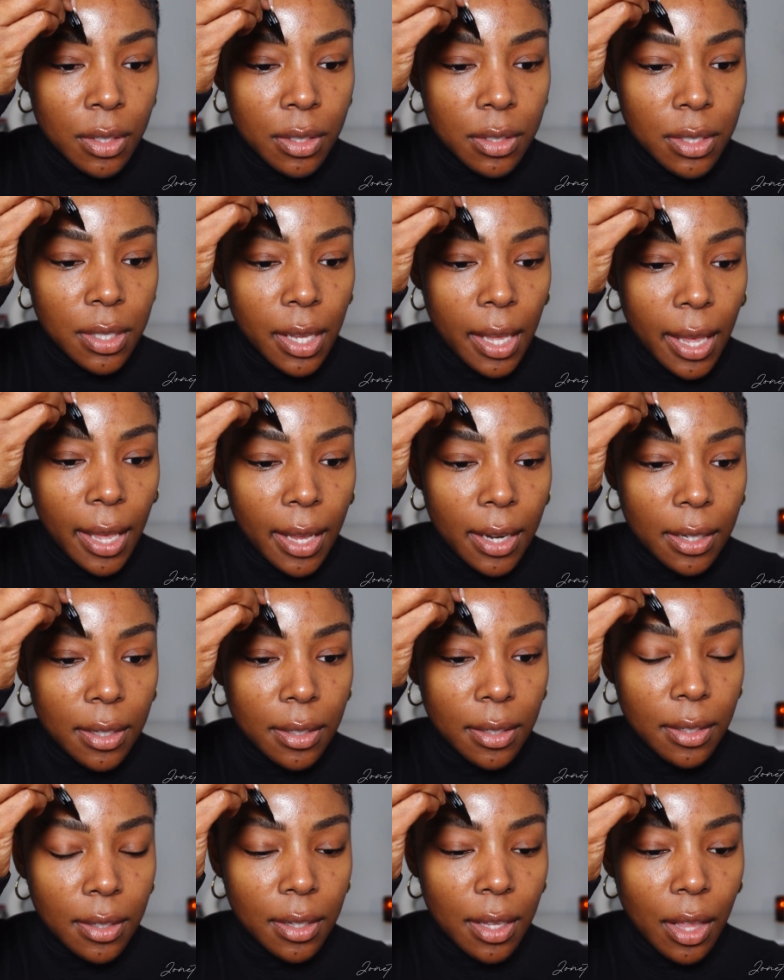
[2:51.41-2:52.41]
to add
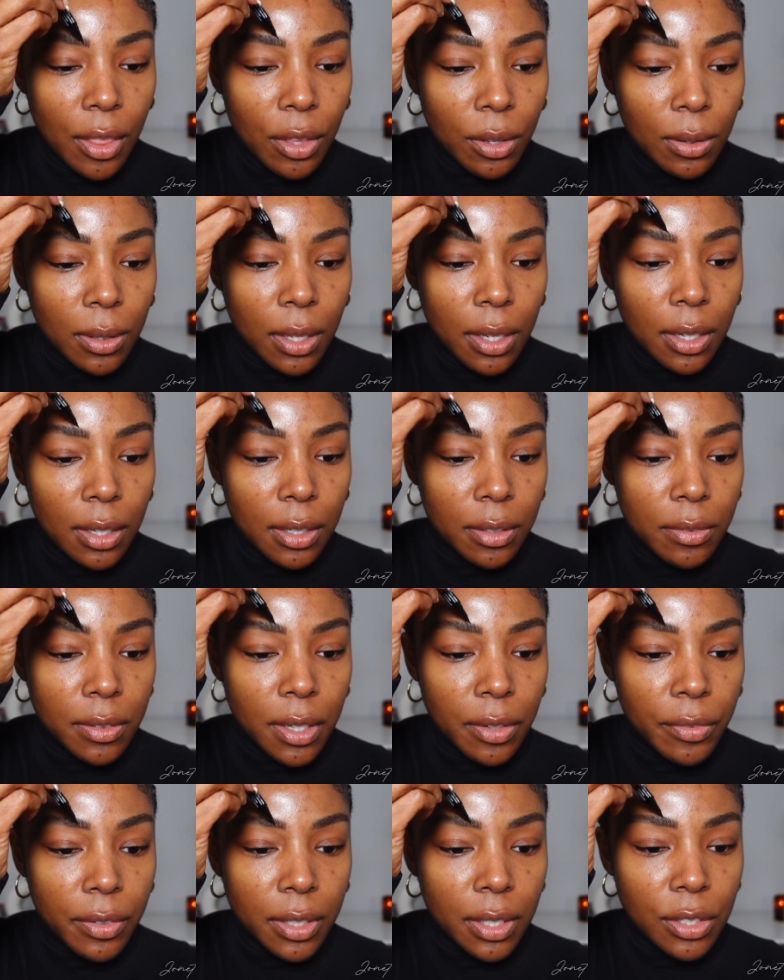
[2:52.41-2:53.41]
another layer of
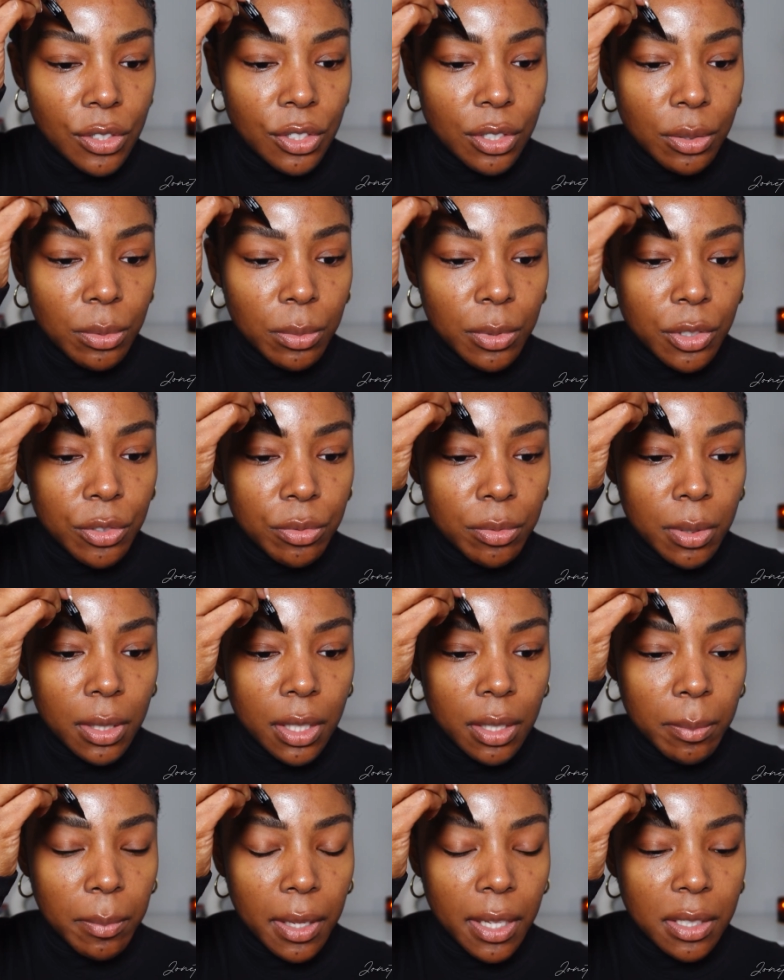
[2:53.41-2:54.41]
definition, which really
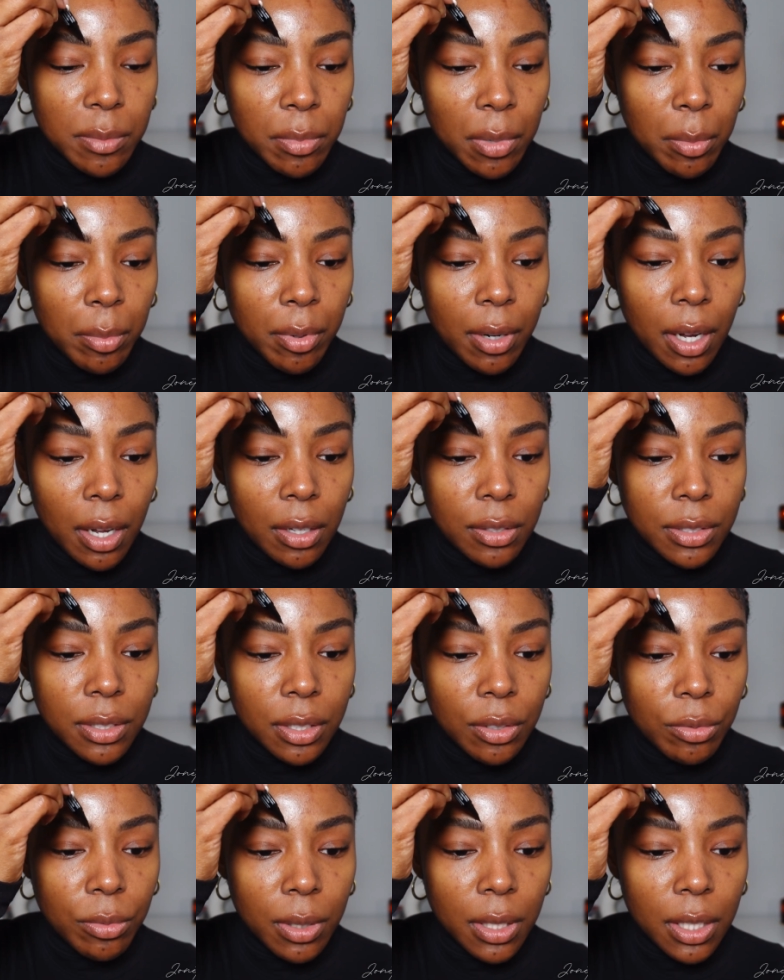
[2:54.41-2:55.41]
makes my brows
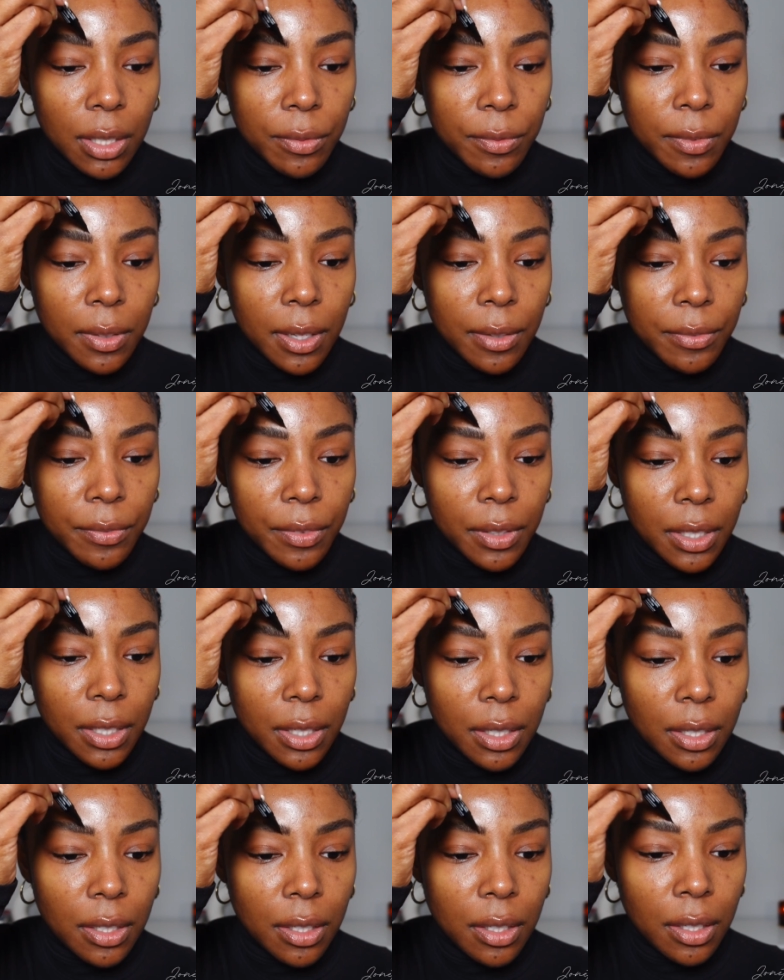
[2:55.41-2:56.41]
look really
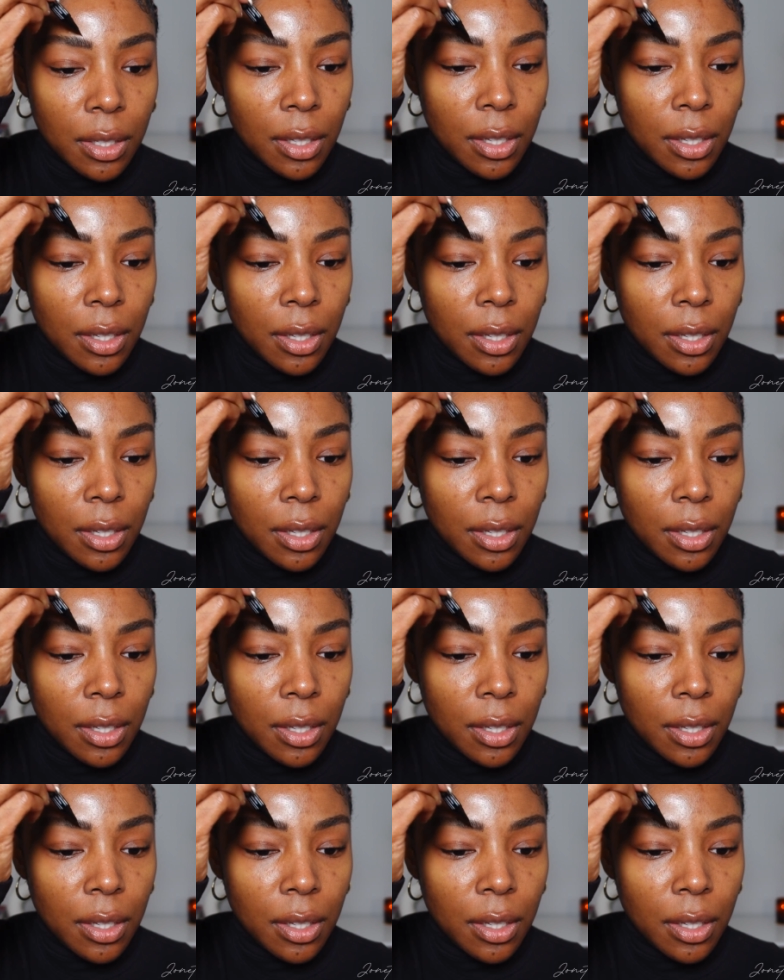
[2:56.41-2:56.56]
fluffy